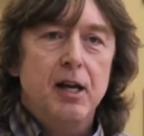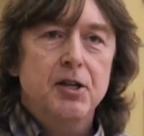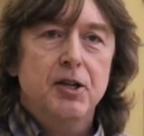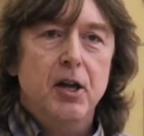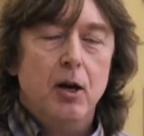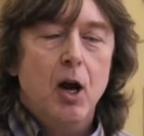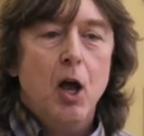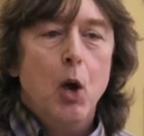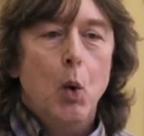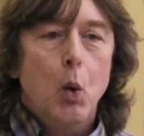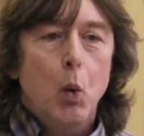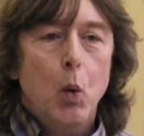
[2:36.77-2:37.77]
is that
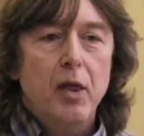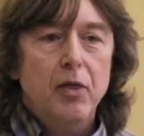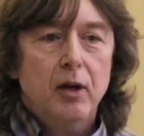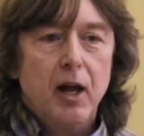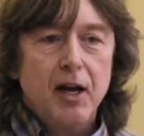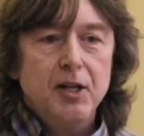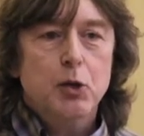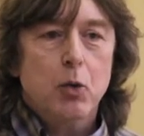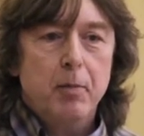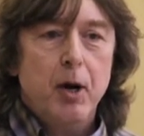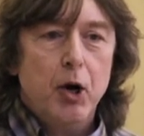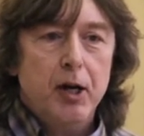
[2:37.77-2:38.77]
when the lines
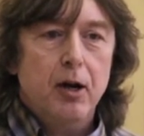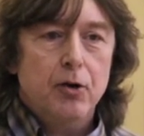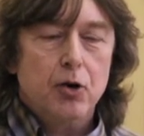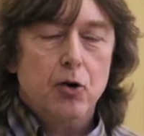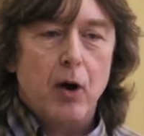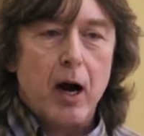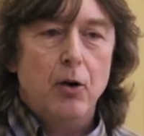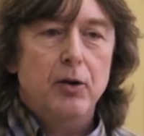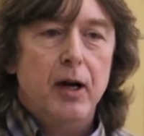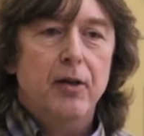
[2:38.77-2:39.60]
were buried underground